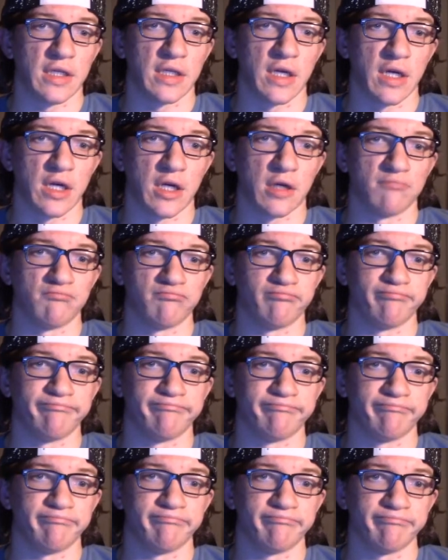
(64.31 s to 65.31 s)
Um,
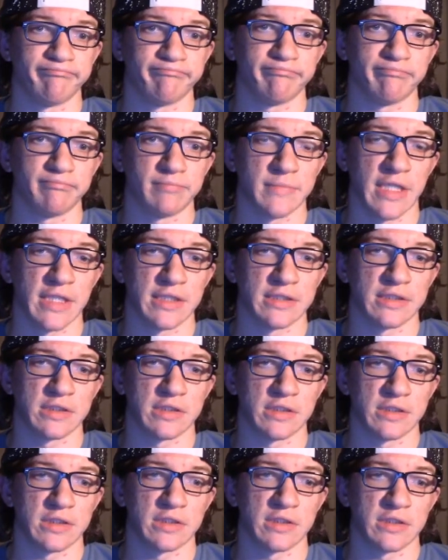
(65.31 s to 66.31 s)
it's
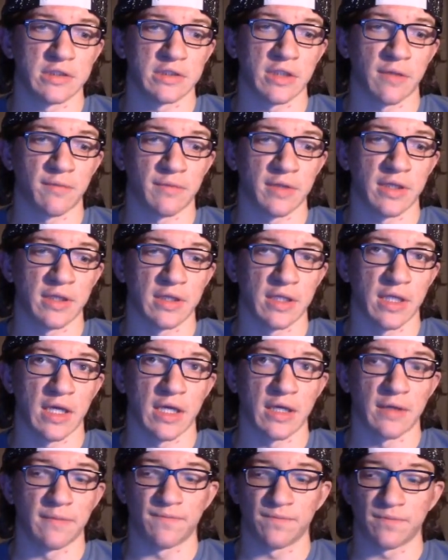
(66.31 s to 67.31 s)
something
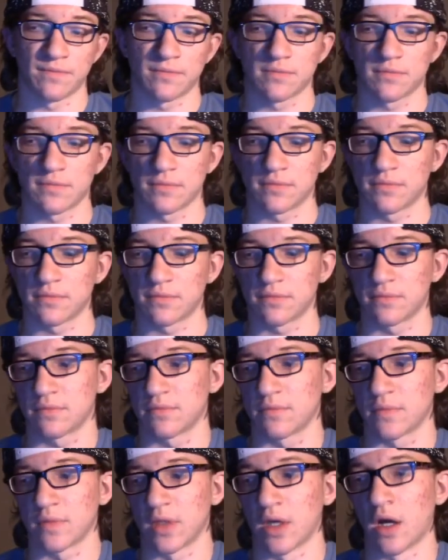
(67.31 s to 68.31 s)
that
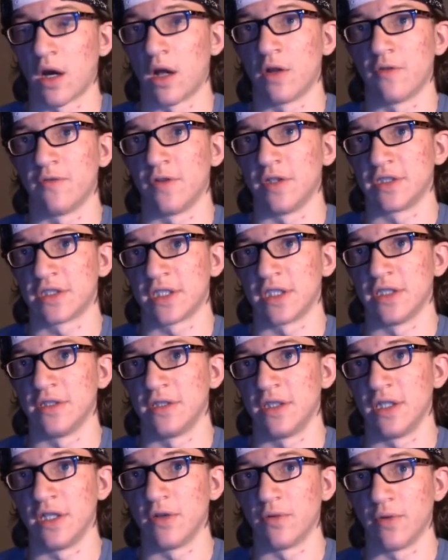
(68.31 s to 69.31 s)
all of us
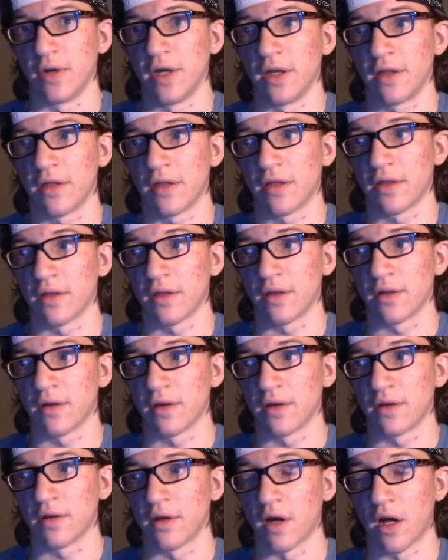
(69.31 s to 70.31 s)
can deal with,
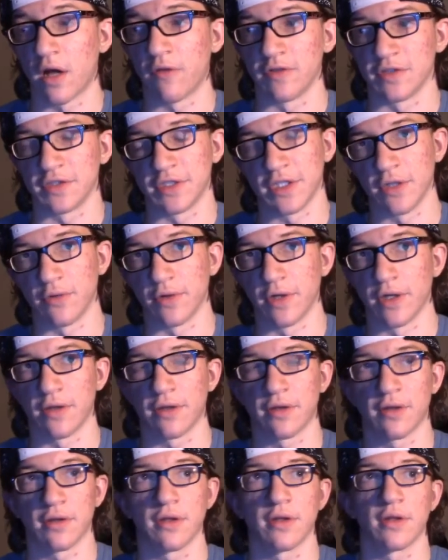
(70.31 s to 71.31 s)
all of us deal with,
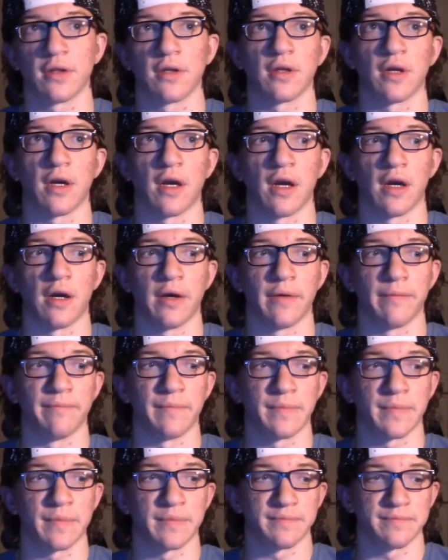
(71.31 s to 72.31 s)

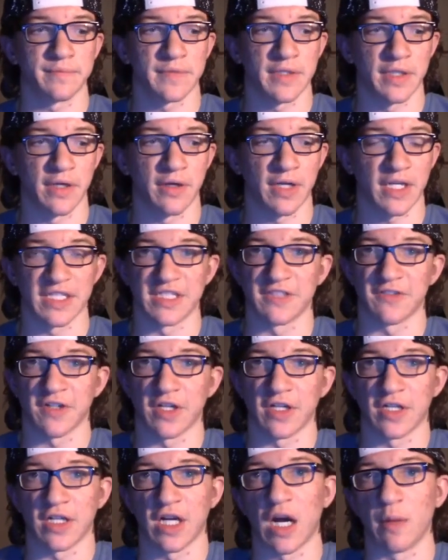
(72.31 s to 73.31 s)
um, you know, because it's
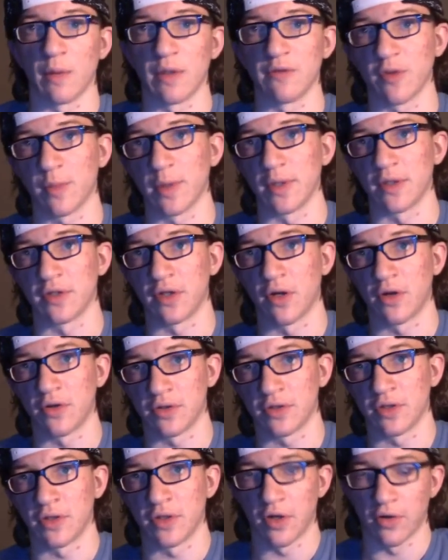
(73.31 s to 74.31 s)
very common for people
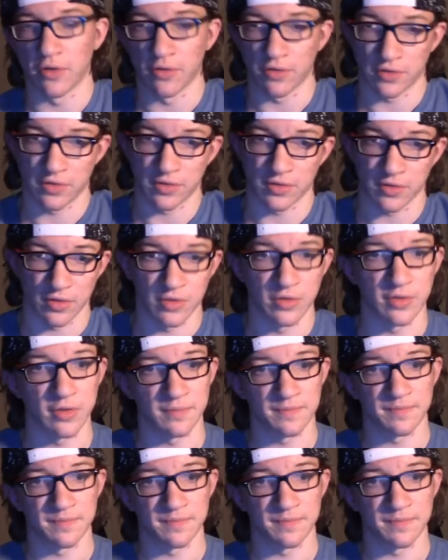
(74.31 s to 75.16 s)
to go through